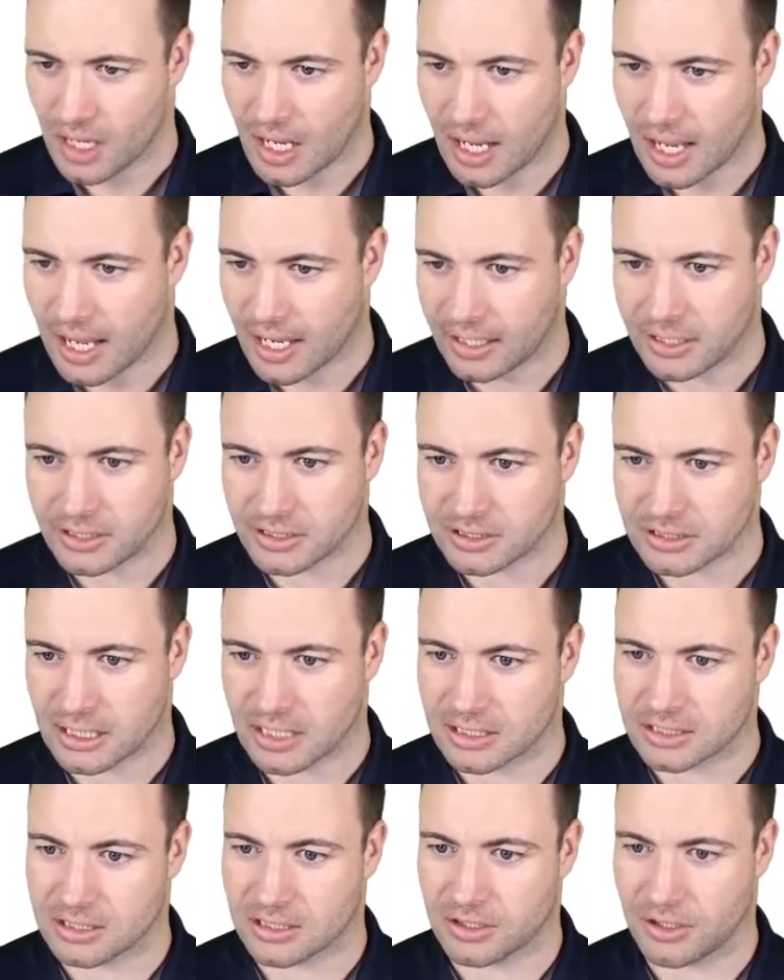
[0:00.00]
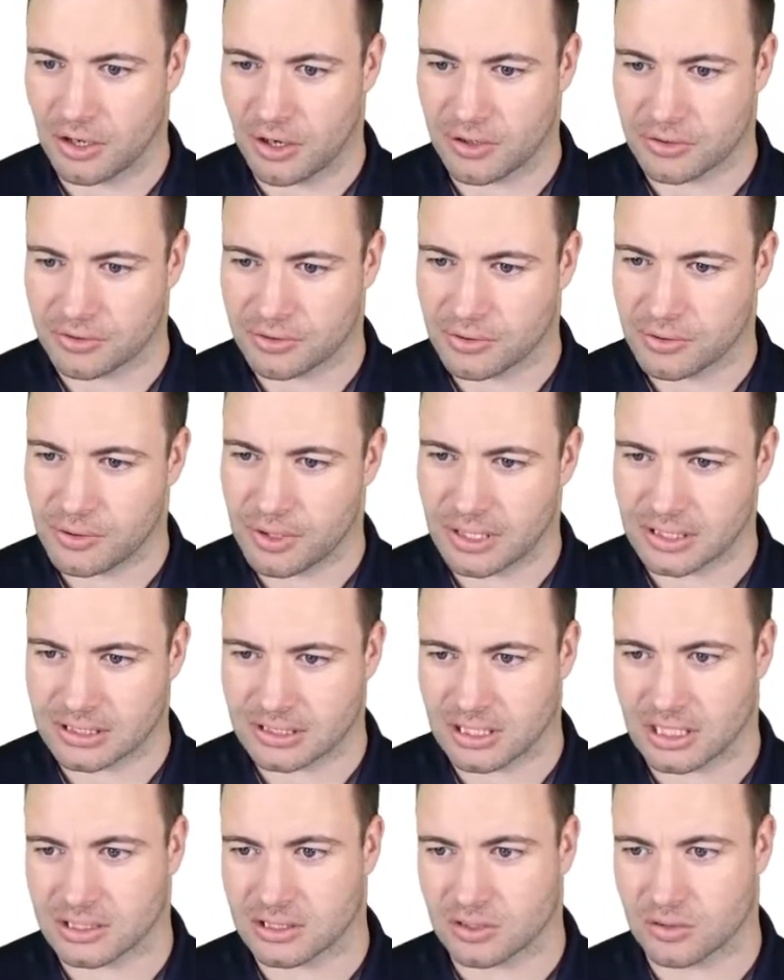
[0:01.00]
And you start to go through and
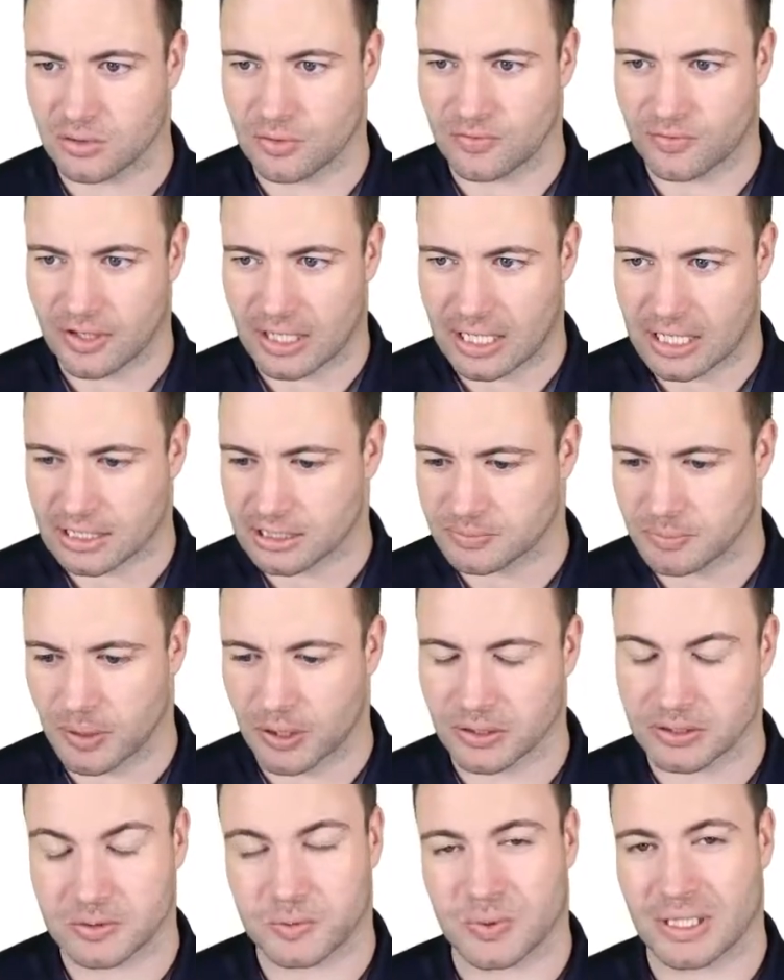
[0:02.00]
start to look for guest posts.